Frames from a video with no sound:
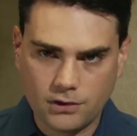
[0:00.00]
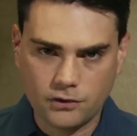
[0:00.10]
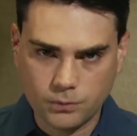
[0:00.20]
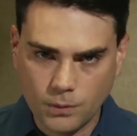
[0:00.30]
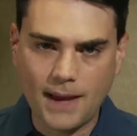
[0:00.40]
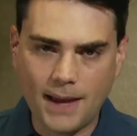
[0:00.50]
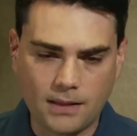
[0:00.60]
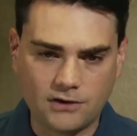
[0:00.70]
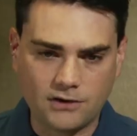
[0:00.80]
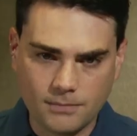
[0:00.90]
This will
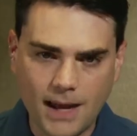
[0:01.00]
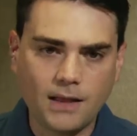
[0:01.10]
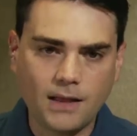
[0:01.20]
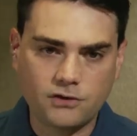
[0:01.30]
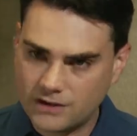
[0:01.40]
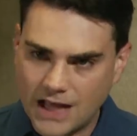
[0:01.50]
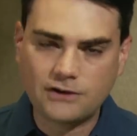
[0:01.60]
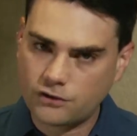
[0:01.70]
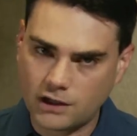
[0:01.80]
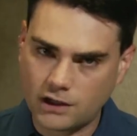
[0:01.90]
backlash, and the backlash is
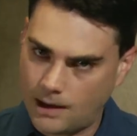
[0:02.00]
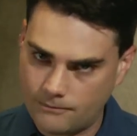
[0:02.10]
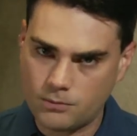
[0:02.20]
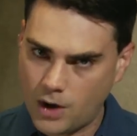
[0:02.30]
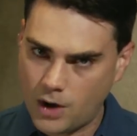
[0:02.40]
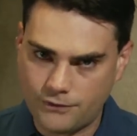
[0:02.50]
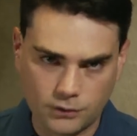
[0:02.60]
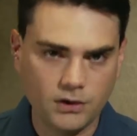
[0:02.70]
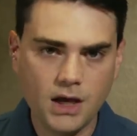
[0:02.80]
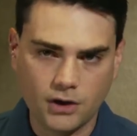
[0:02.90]
not just going to come from white
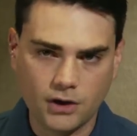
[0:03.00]
folks.